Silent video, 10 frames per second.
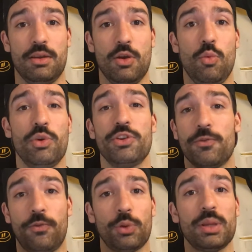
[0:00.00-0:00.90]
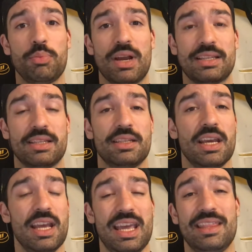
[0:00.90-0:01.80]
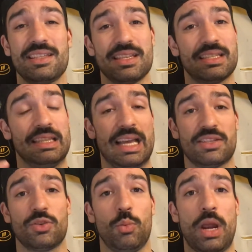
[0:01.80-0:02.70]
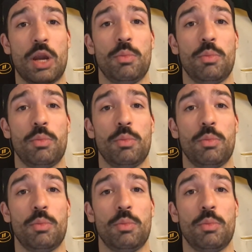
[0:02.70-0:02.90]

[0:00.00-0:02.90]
When you're fully present, and this is less aware,